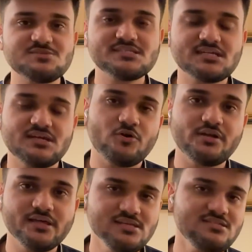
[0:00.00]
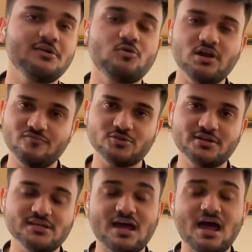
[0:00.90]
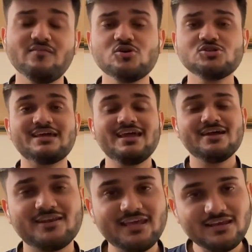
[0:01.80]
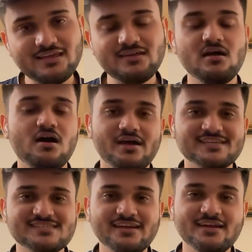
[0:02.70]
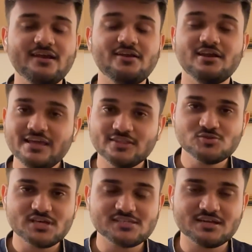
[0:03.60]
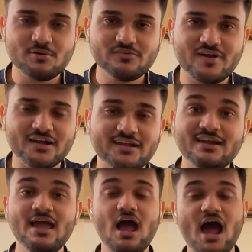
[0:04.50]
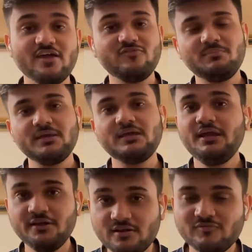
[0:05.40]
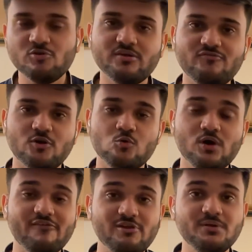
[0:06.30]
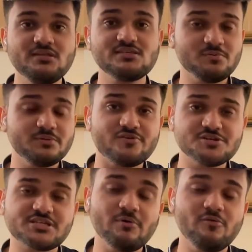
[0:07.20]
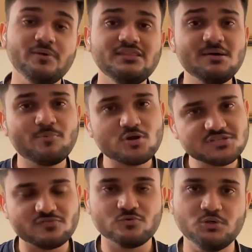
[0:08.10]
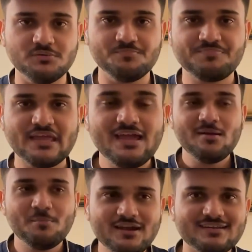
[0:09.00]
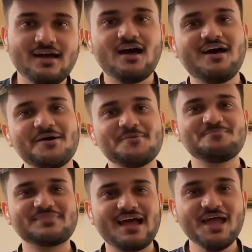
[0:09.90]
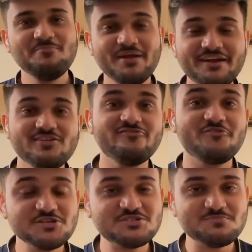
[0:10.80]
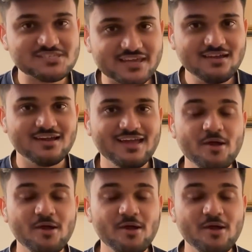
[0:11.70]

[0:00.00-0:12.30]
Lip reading: been set for the test, and good luck for the test. I was really excited and really enthusiastic about the fact that I will be interviewing for Google. This will be the first time I'll be in the process of Google. But I made the first mistake